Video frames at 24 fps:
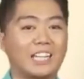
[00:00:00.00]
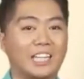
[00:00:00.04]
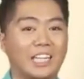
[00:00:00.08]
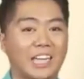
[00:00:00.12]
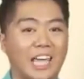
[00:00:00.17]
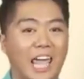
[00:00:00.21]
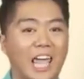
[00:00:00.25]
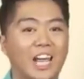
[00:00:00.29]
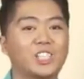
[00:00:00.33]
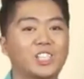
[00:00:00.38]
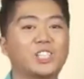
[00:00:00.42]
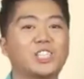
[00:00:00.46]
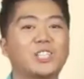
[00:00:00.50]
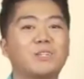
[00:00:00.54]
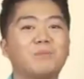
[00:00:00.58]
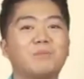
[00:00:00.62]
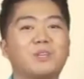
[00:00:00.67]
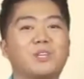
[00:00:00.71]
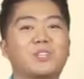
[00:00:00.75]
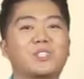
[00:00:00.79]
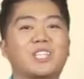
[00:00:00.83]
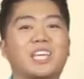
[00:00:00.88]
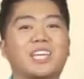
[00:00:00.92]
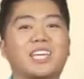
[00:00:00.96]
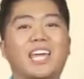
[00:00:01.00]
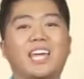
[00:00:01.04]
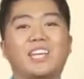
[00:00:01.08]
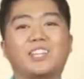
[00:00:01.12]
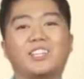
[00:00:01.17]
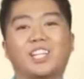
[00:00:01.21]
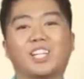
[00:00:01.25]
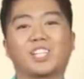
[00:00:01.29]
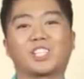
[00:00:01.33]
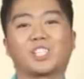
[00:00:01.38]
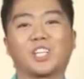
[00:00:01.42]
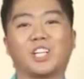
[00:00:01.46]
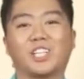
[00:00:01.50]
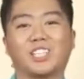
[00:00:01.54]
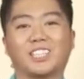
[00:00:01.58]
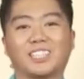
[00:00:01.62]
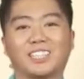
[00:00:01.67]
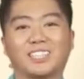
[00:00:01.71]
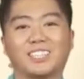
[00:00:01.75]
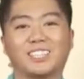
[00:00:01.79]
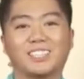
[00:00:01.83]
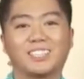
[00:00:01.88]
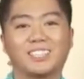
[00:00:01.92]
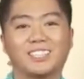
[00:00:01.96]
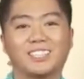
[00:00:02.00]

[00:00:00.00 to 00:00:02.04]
the Asian Music Edition.